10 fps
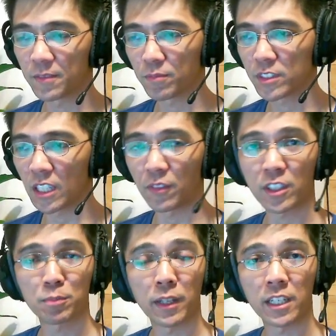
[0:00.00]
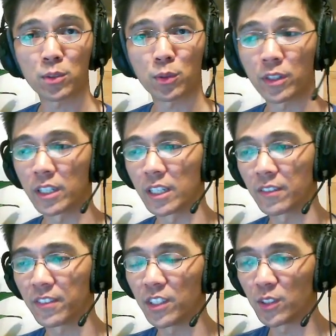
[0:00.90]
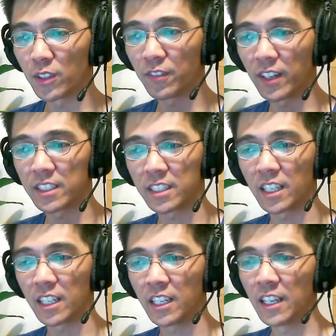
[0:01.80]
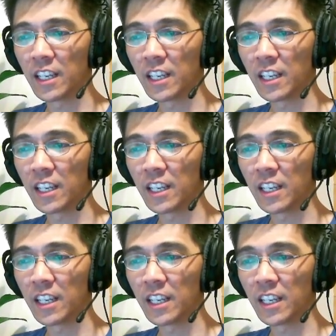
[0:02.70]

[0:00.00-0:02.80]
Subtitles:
self-explanatory if I say